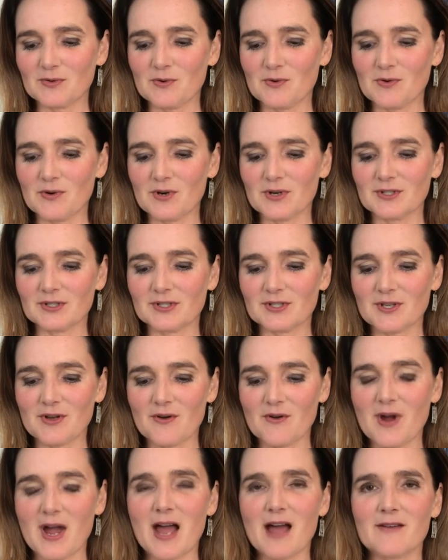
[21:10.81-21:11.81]
or
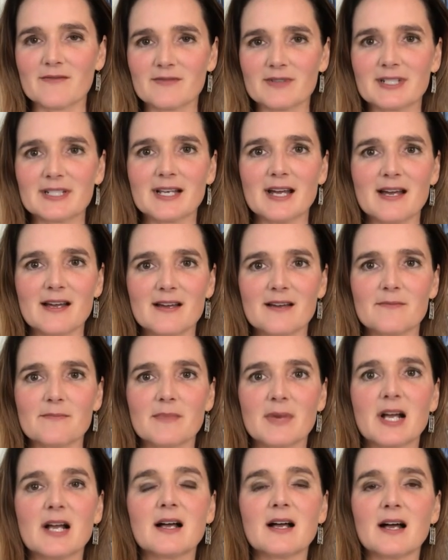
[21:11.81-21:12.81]
so every time